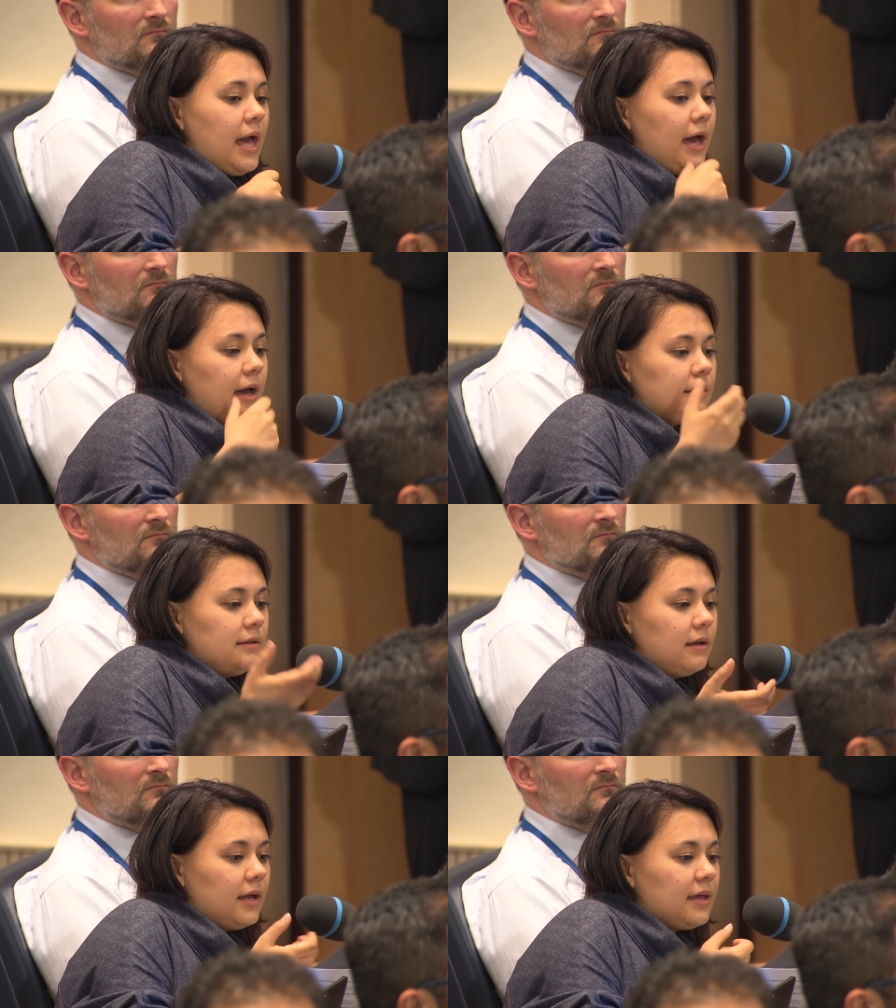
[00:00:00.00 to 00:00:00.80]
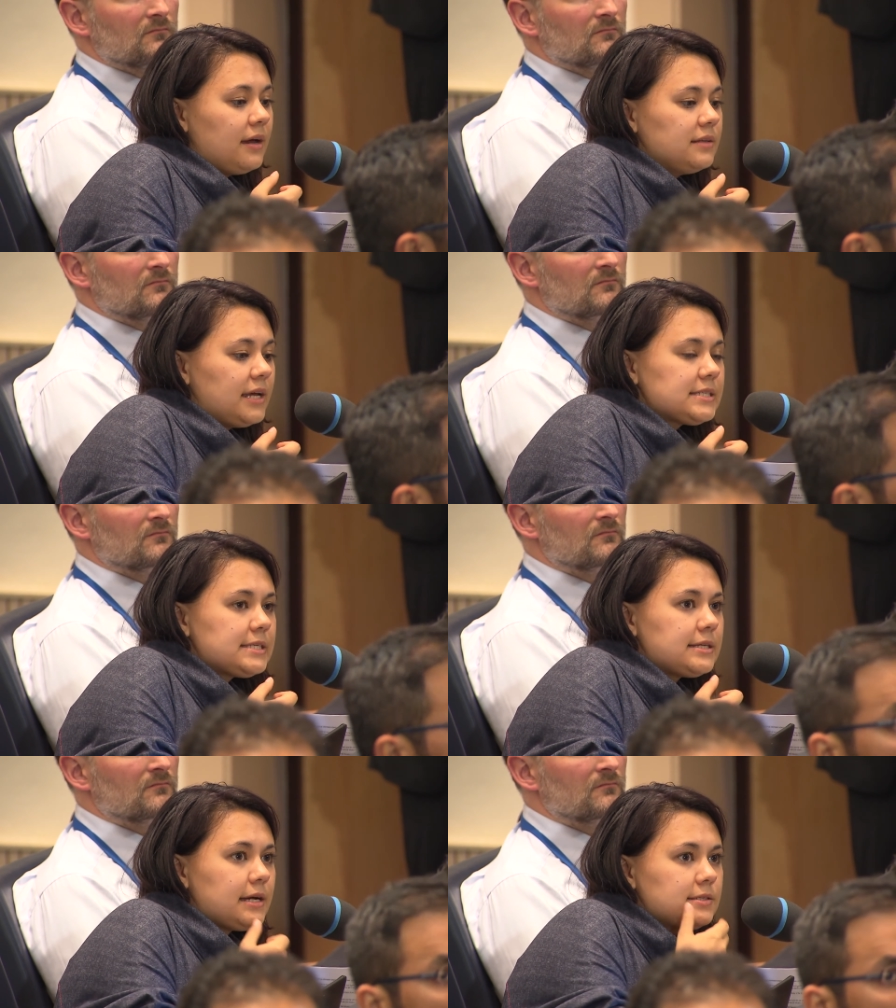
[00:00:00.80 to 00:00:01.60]
and again
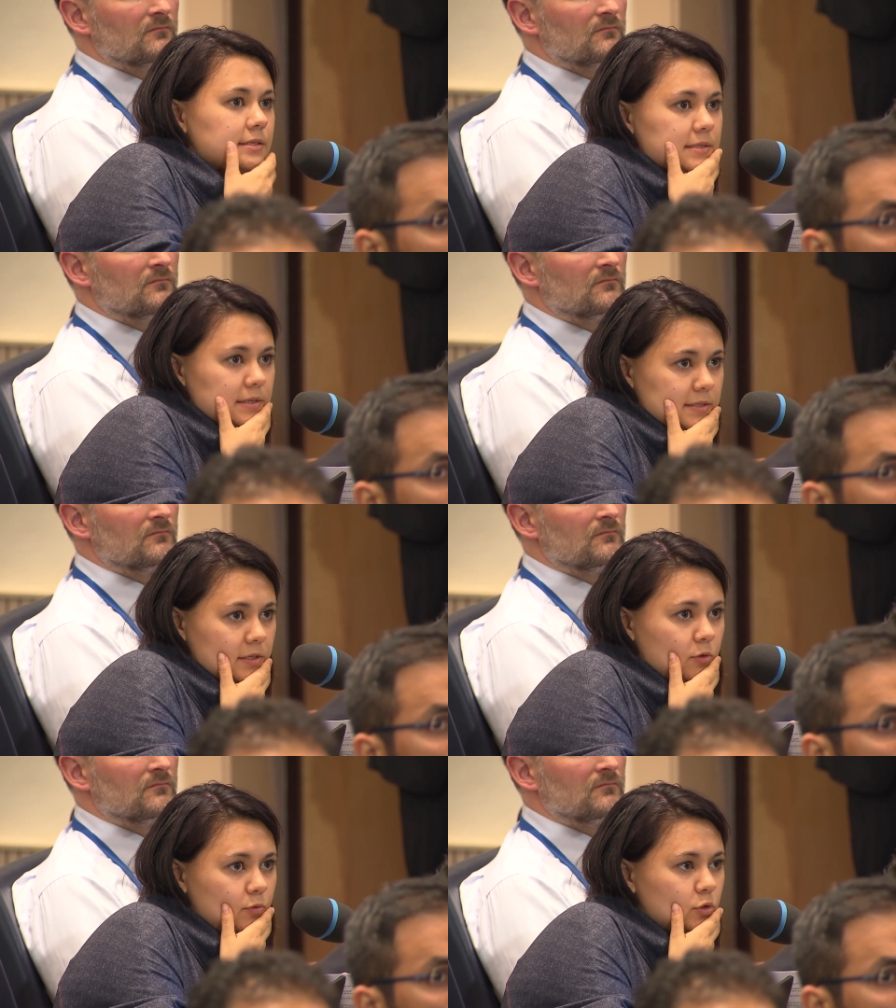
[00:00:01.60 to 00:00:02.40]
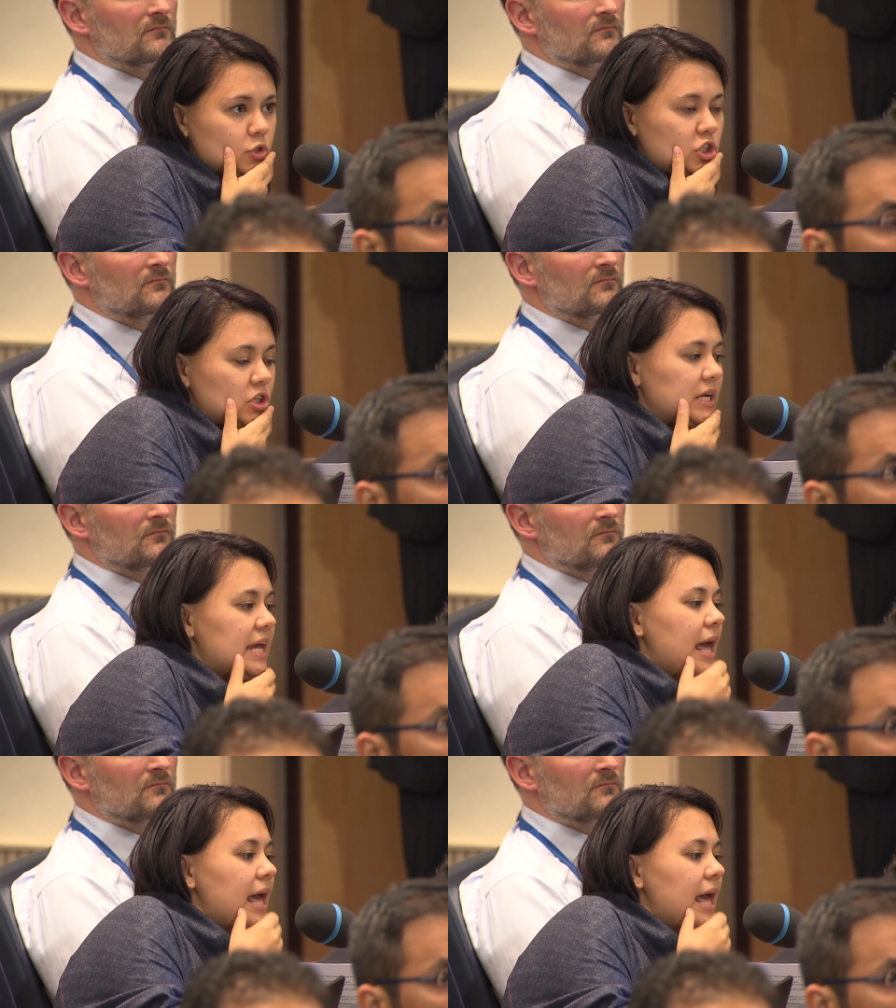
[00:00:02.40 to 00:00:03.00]
exercises in the near future.